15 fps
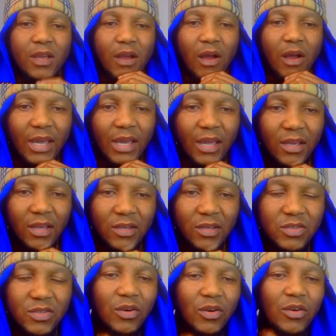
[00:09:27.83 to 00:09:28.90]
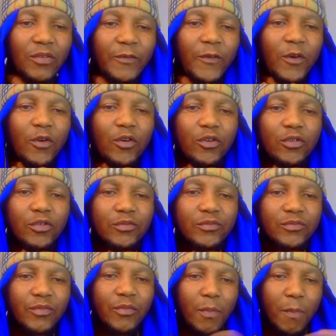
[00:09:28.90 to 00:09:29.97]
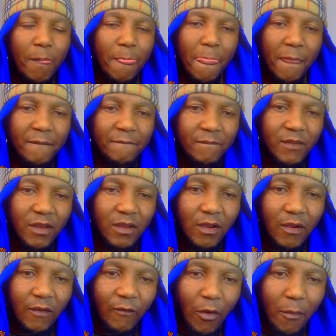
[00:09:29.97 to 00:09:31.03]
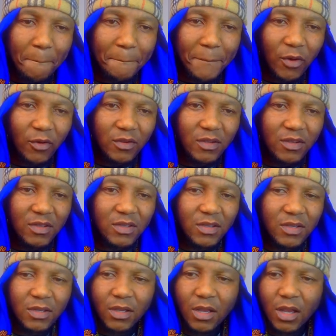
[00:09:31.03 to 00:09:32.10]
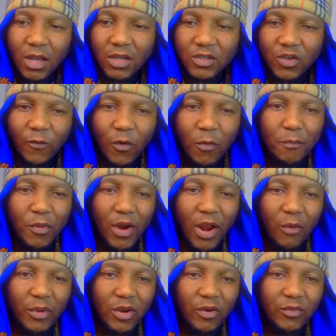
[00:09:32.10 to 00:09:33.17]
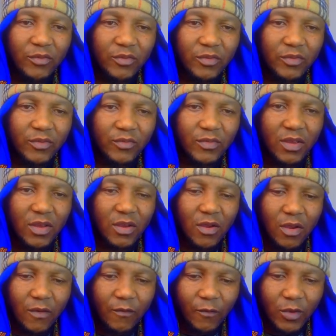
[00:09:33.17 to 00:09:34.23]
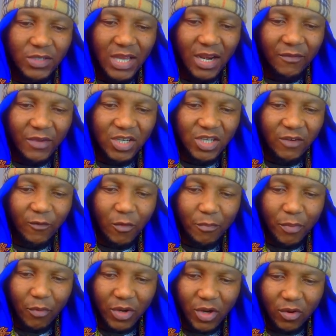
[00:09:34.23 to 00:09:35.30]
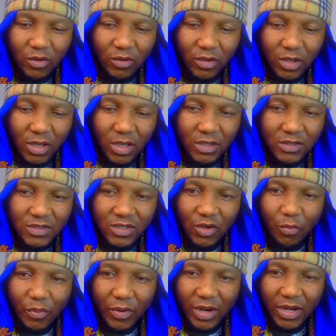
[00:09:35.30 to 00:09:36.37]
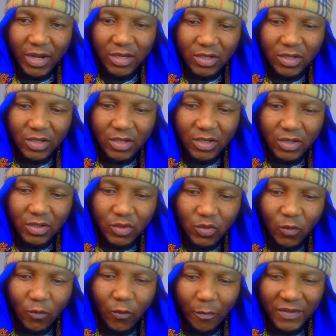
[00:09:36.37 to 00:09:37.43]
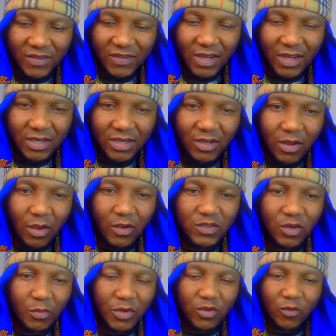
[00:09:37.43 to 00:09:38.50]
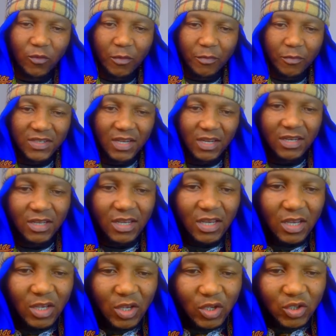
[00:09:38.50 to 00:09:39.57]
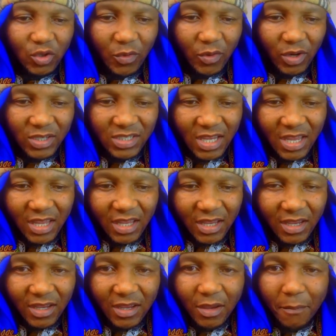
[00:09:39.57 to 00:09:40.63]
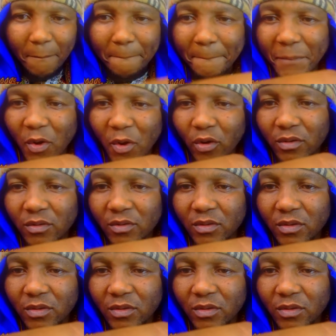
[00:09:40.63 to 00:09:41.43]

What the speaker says: Okay. So for Umpo, now we know. For standard deviation for Umpo, we know 0.24%. Oh, 0.24%. So we're going to say Umpo